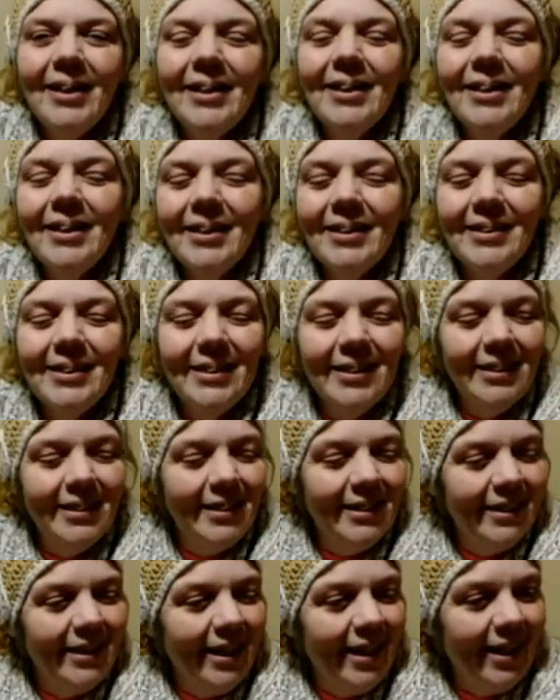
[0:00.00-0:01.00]

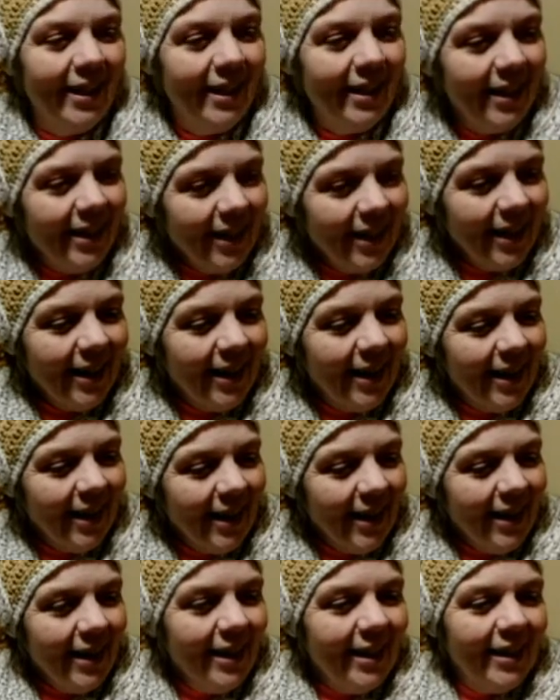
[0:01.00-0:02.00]
uh.
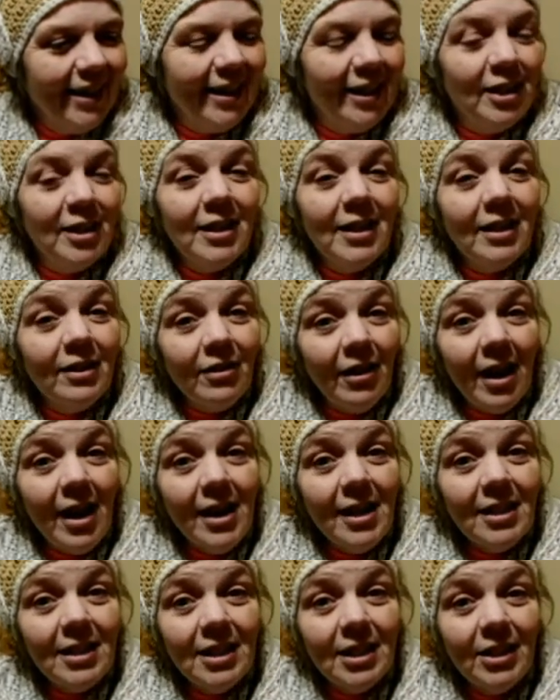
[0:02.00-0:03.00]
and
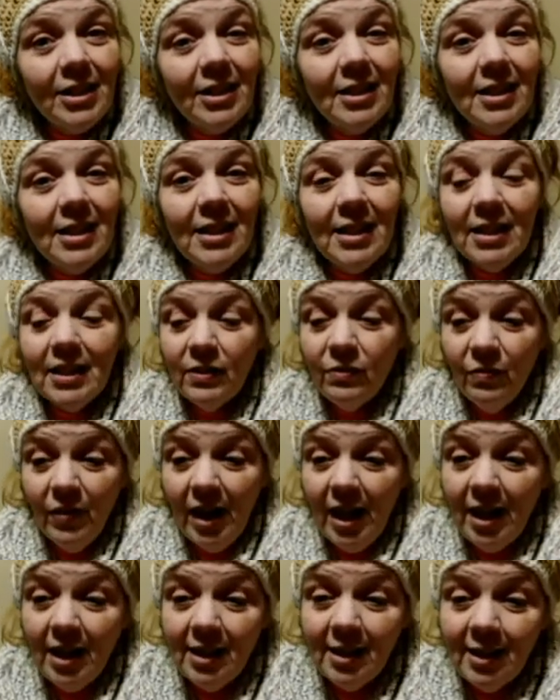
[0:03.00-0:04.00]
granted, she couldn't see his
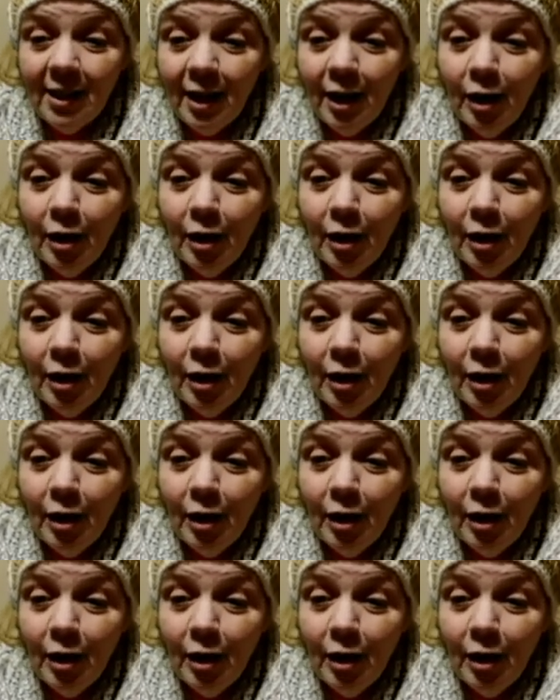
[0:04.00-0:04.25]
face.